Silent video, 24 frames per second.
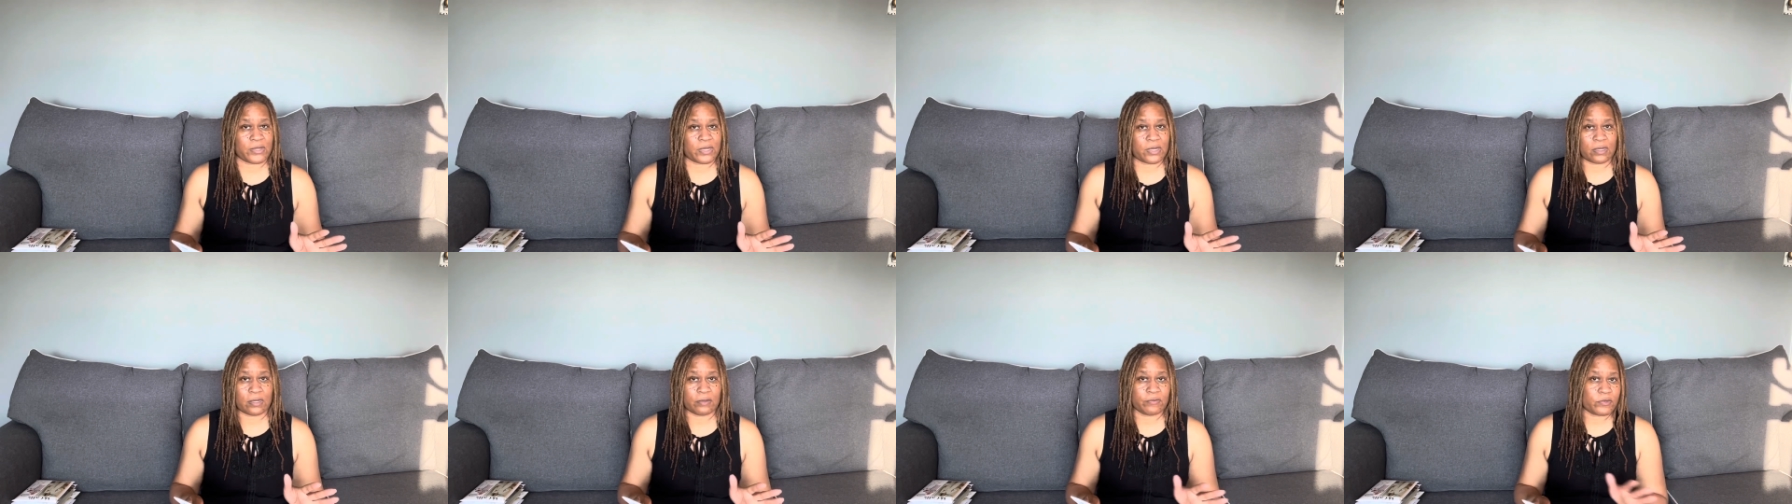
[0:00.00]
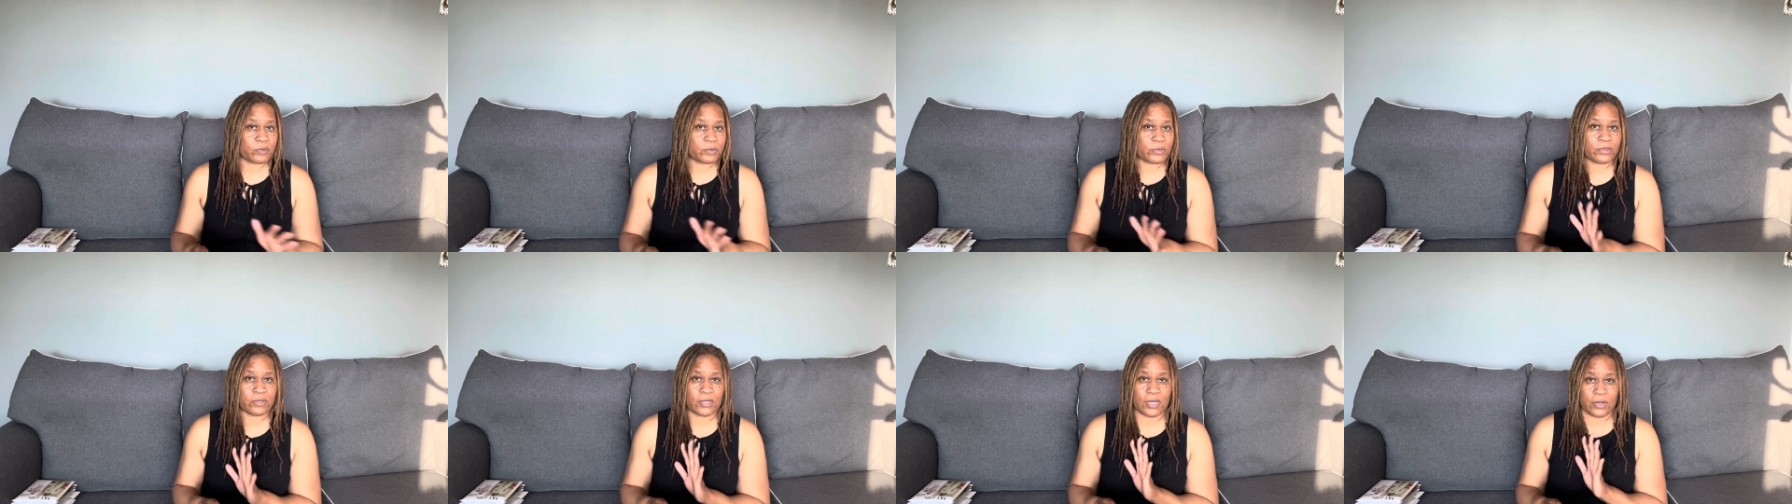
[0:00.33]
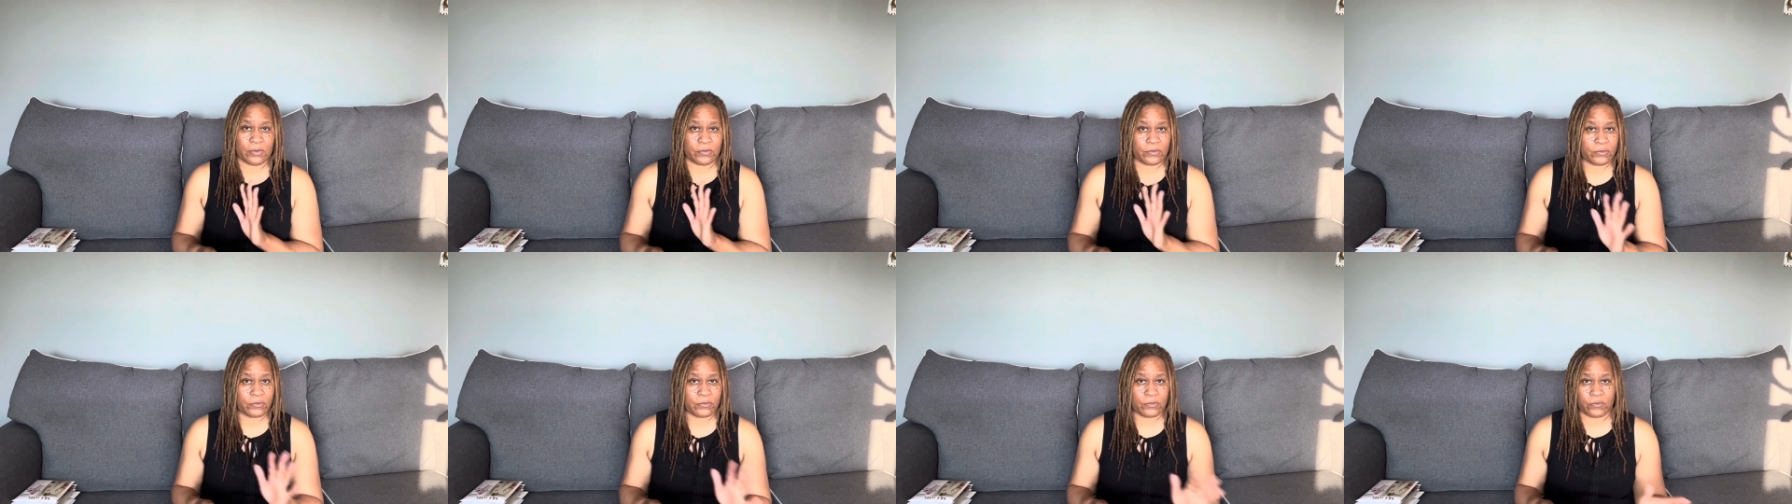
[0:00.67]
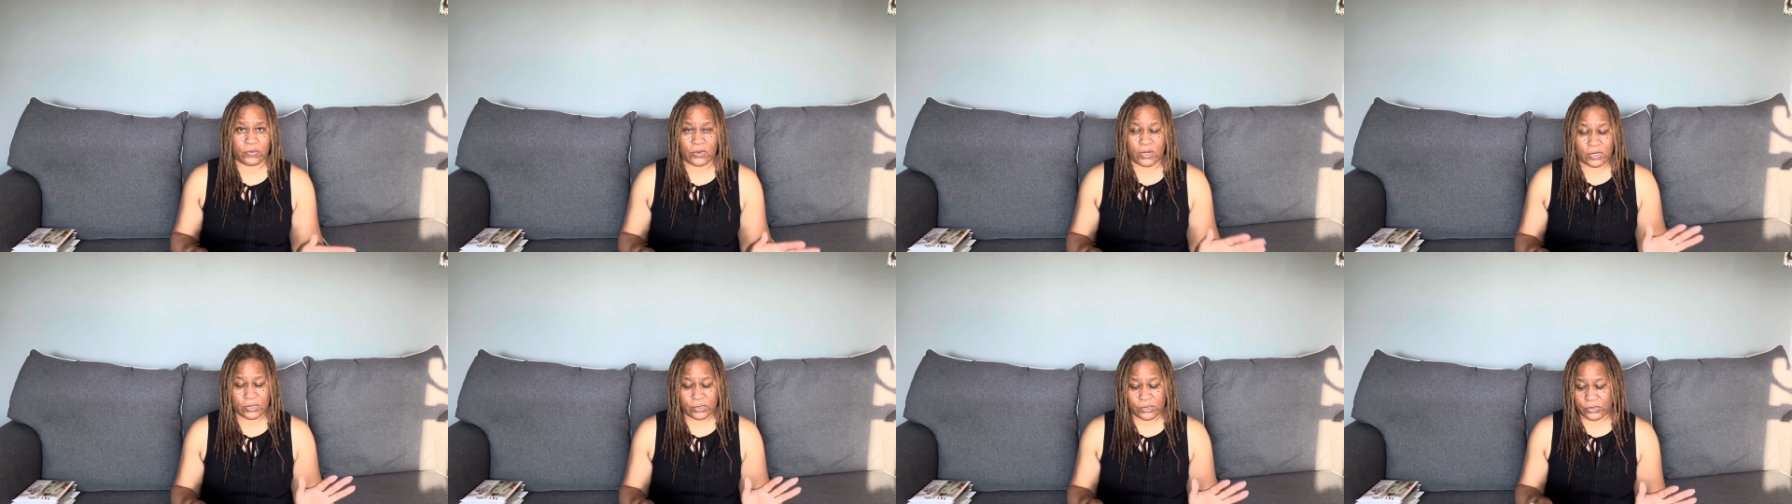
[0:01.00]
comfortable and
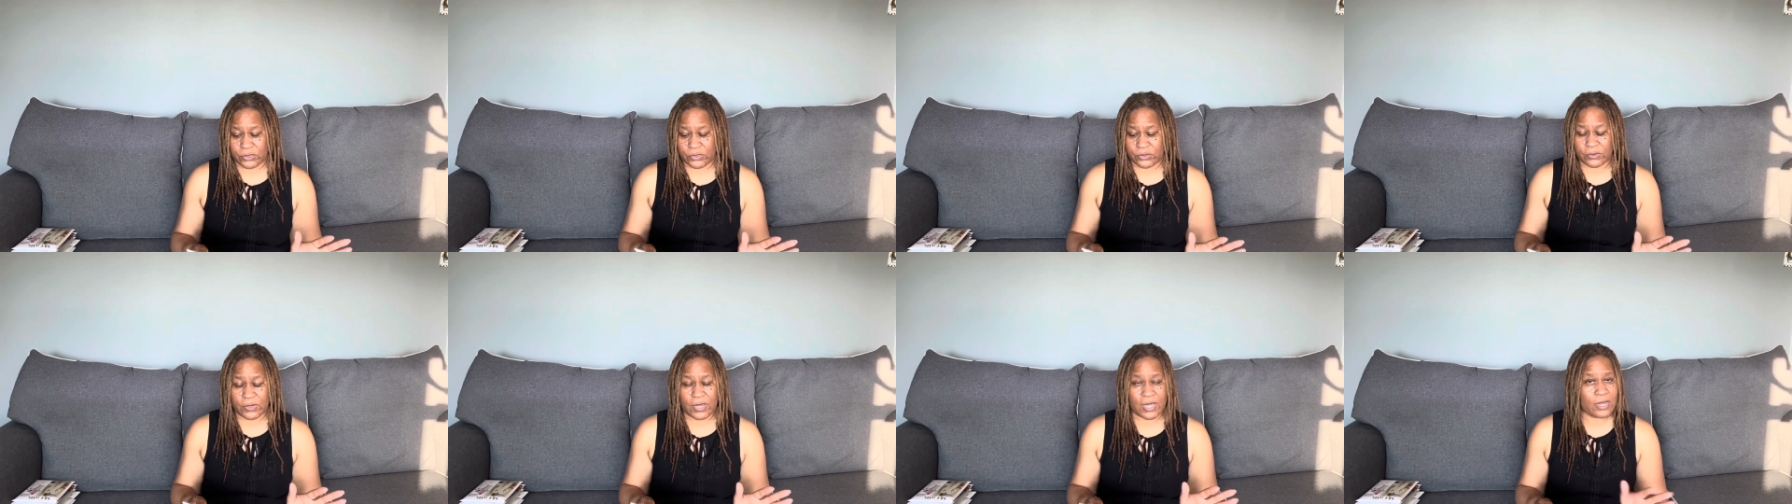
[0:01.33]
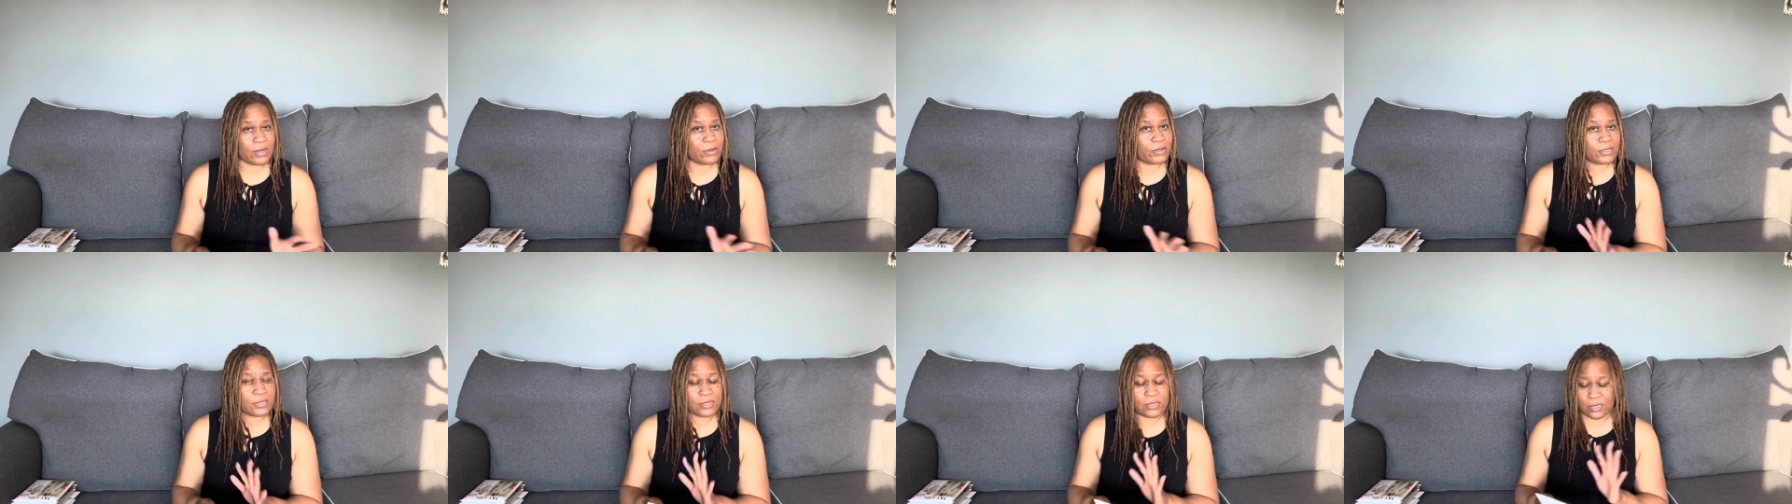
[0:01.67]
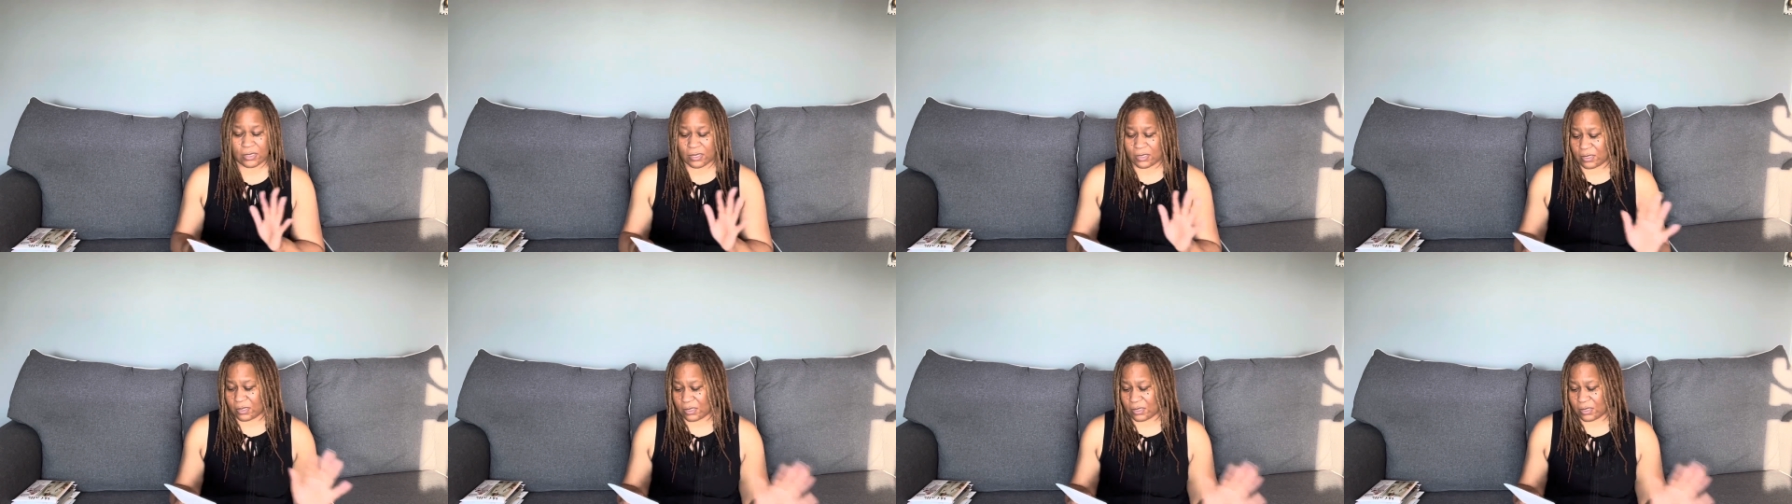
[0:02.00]
run to do errands,